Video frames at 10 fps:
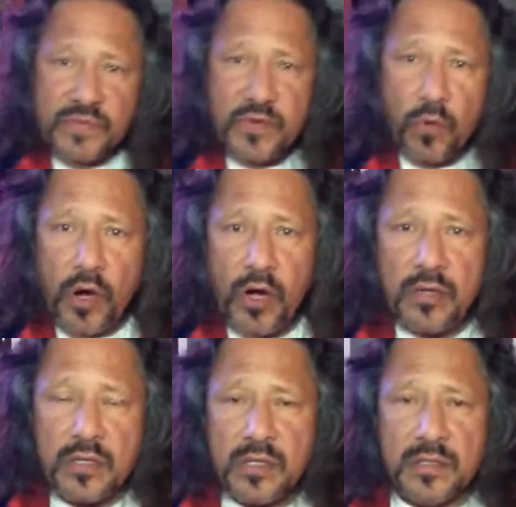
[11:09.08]
off the
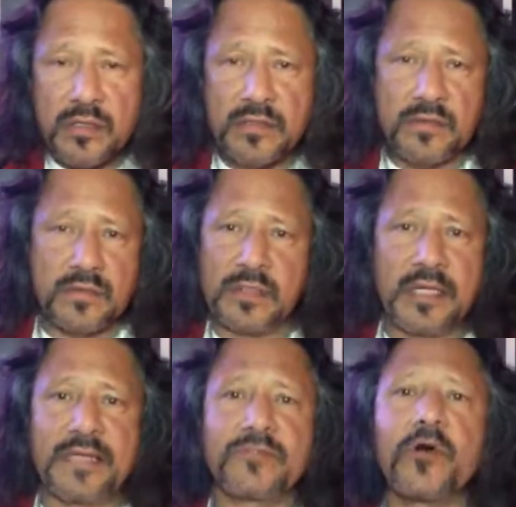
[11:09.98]
wall,
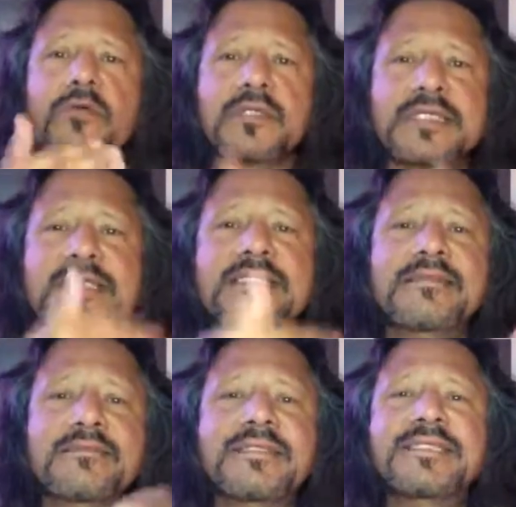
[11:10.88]
don't
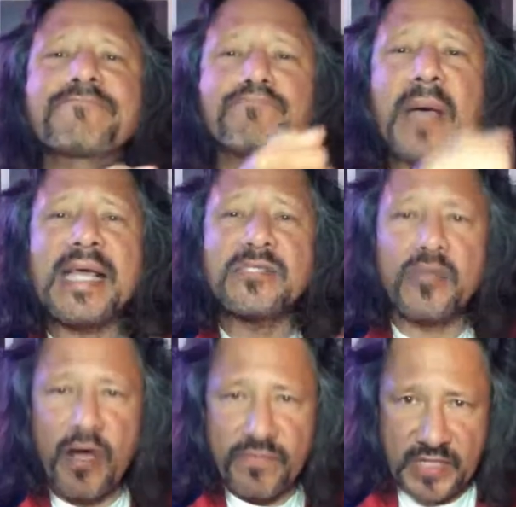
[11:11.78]

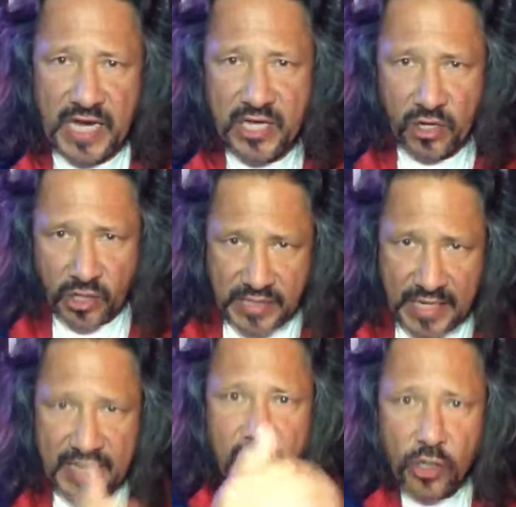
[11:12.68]
pace off 10 yards
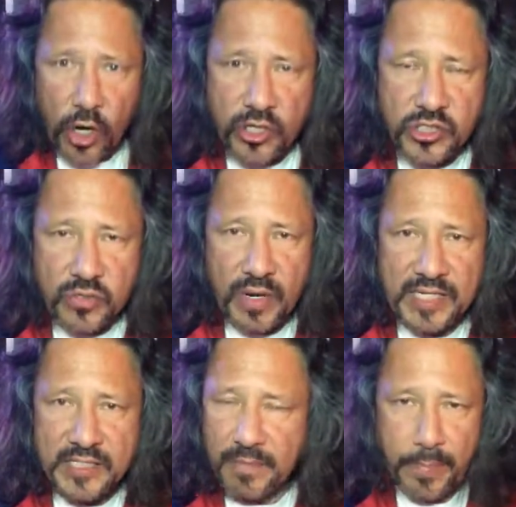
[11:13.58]
like in long
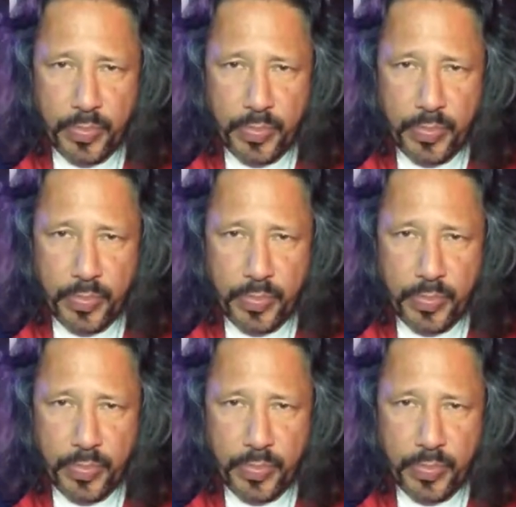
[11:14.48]
strides.